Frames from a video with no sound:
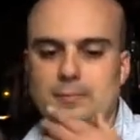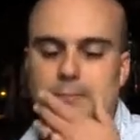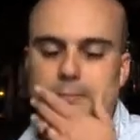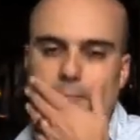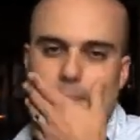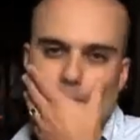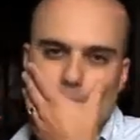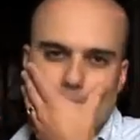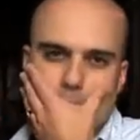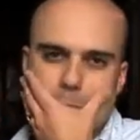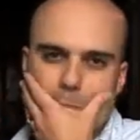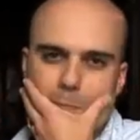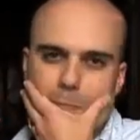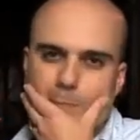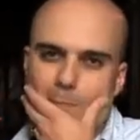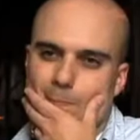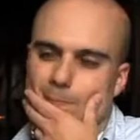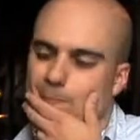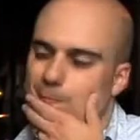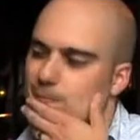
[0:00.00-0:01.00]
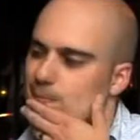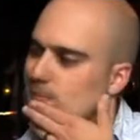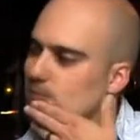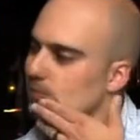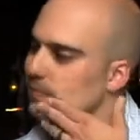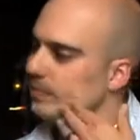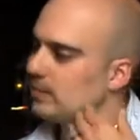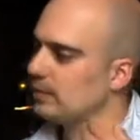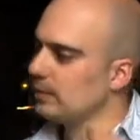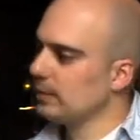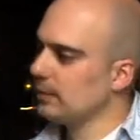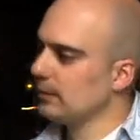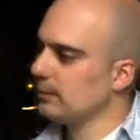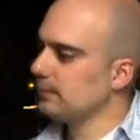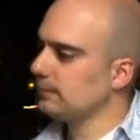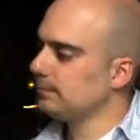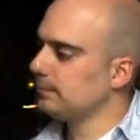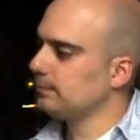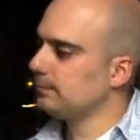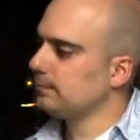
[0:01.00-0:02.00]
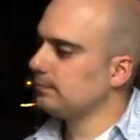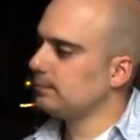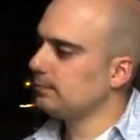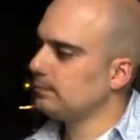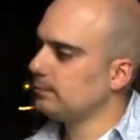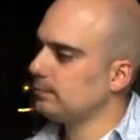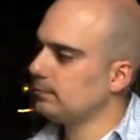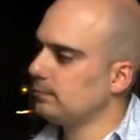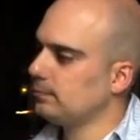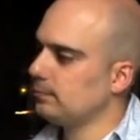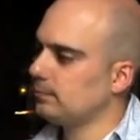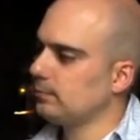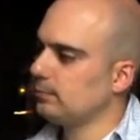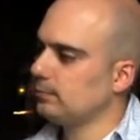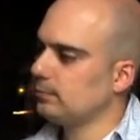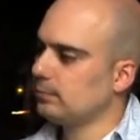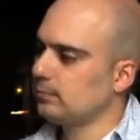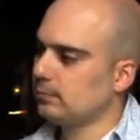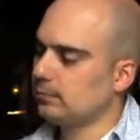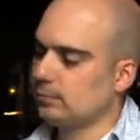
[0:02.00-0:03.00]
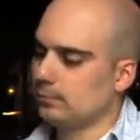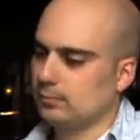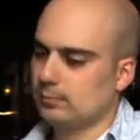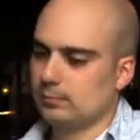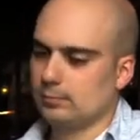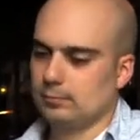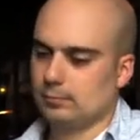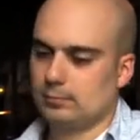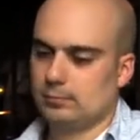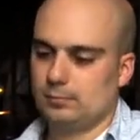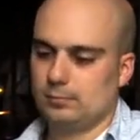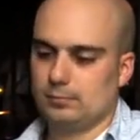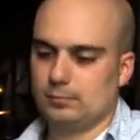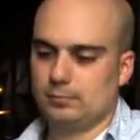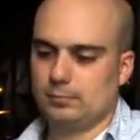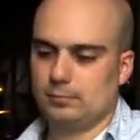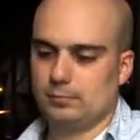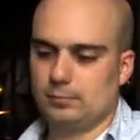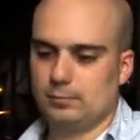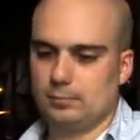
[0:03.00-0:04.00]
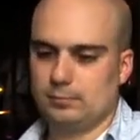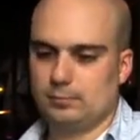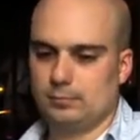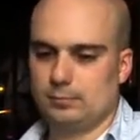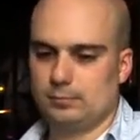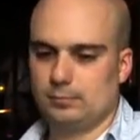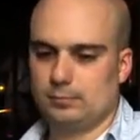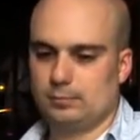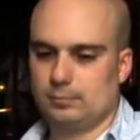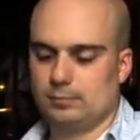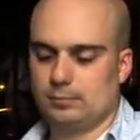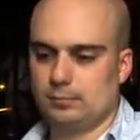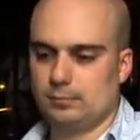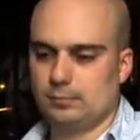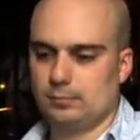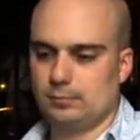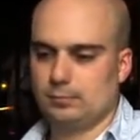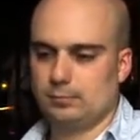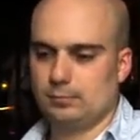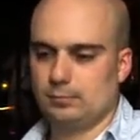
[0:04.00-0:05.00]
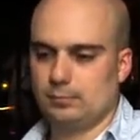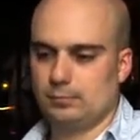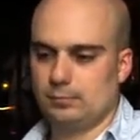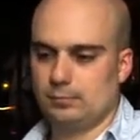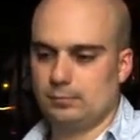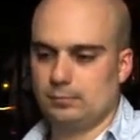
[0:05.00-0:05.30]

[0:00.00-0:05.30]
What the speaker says: [no speech]